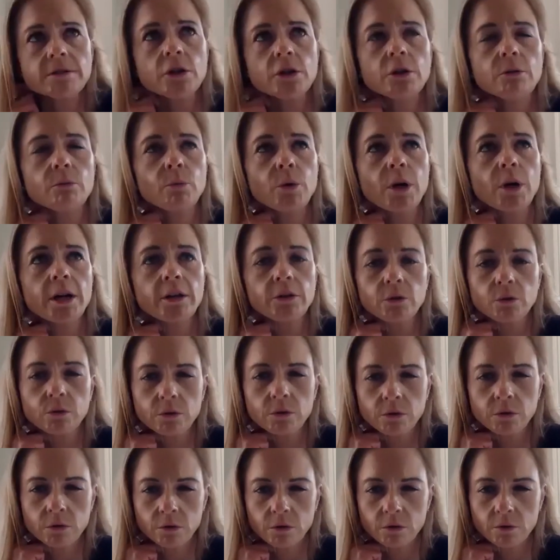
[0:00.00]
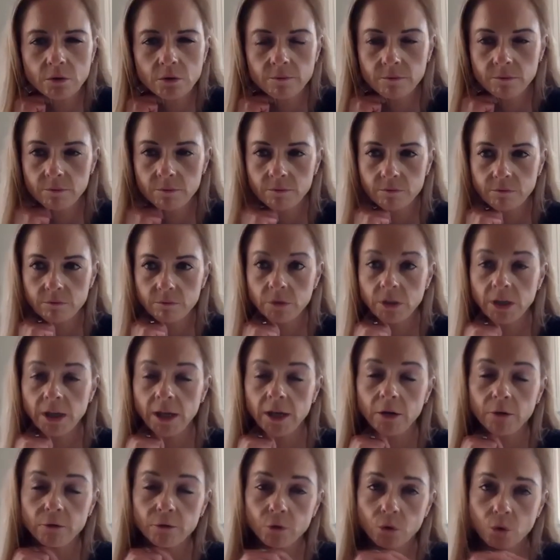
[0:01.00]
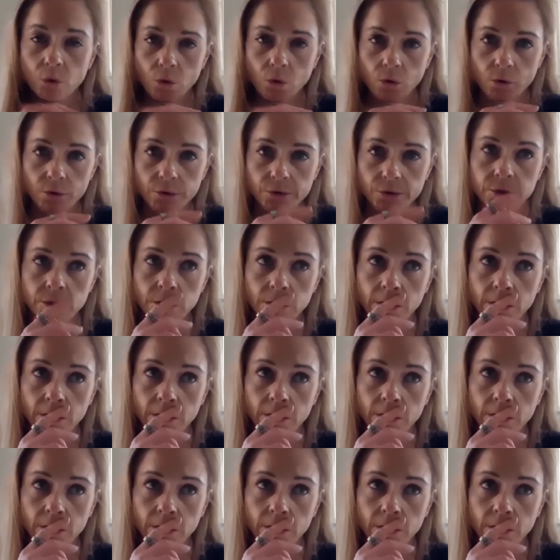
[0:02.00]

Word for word: I, I'm uh, grateful for. Yeah, of course.